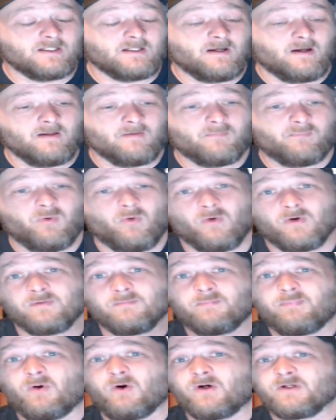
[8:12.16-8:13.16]

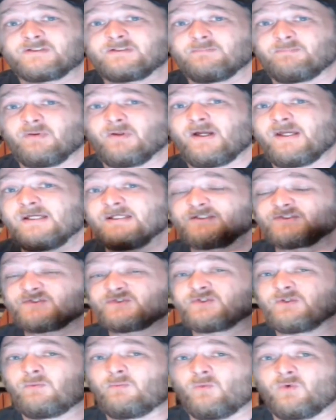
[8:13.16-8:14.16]
important part to play in
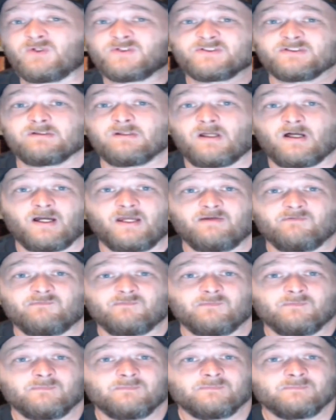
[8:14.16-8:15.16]
someone's life.